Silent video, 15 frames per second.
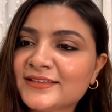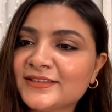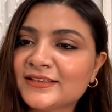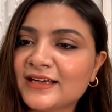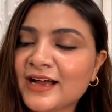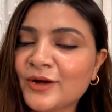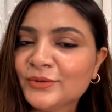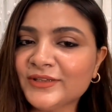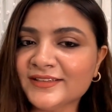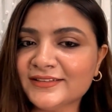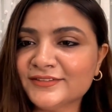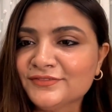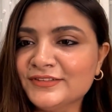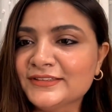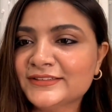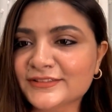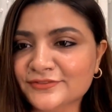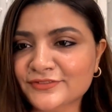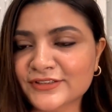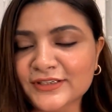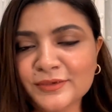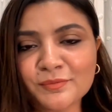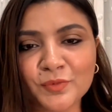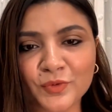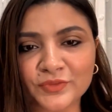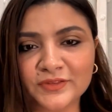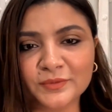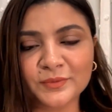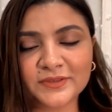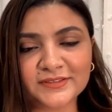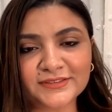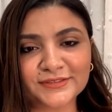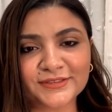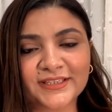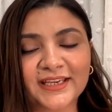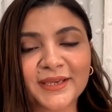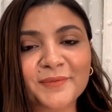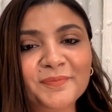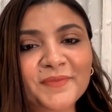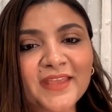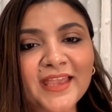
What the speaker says: it feel different in both the worlds today?